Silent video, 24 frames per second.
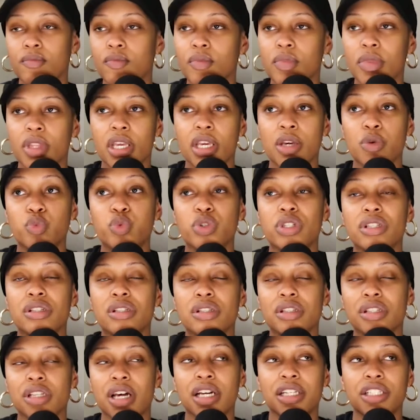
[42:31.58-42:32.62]
it was
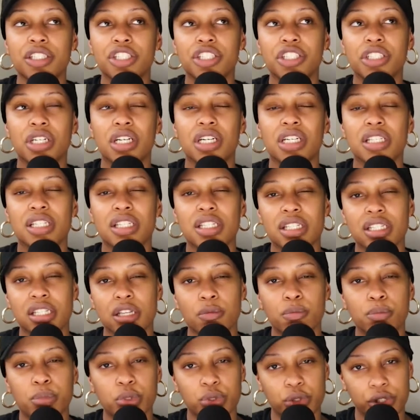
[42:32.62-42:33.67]
such a
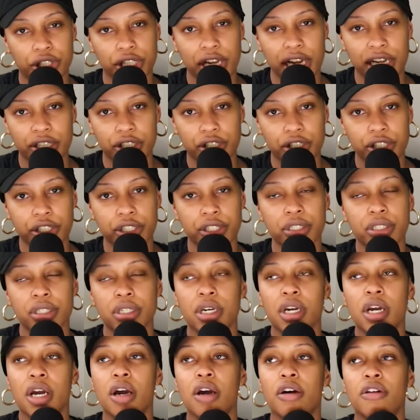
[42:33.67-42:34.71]
simple gesture
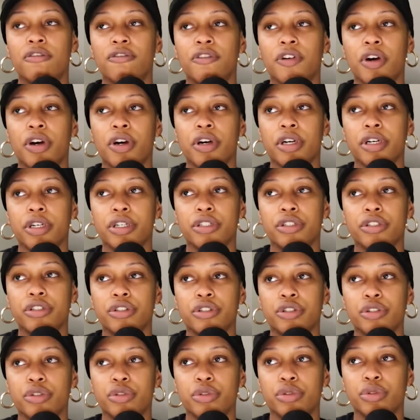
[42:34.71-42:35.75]
for her
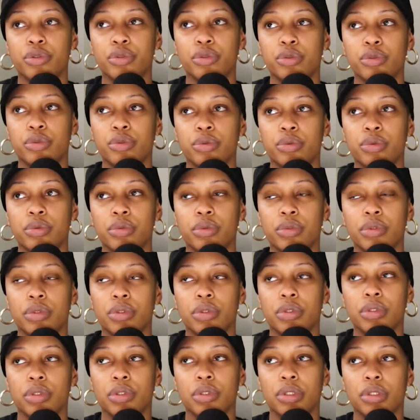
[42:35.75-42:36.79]
to
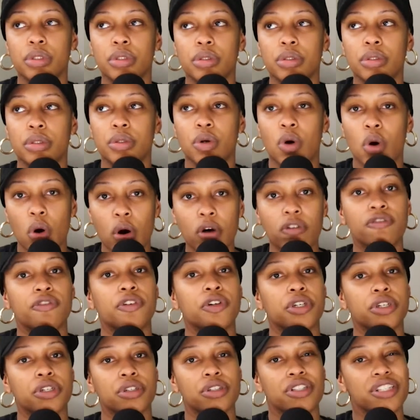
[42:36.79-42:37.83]

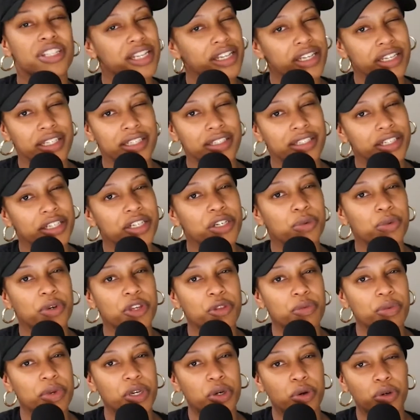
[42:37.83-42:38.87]
offer to eat dinner with
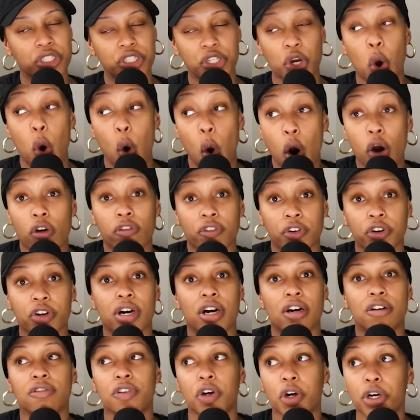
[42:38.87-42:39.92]
me, or to offer
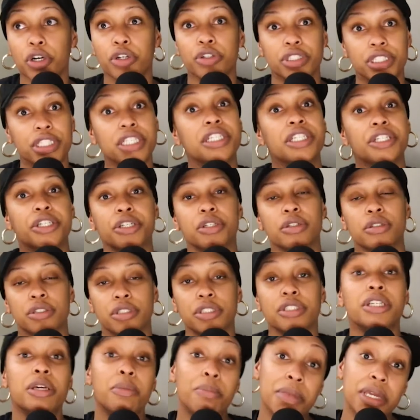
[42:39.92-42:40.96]
of her dinner
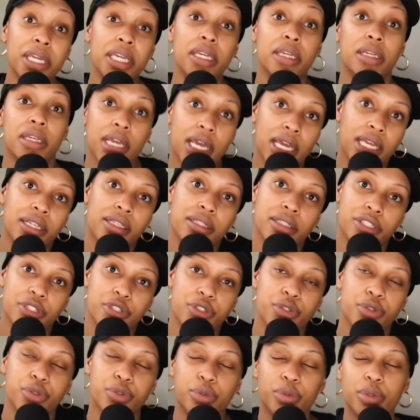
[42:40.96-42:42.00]
to me, and
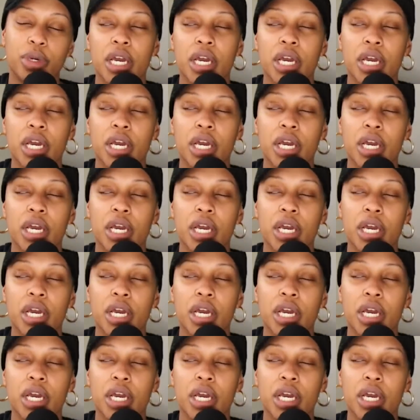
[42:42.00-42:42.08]
to,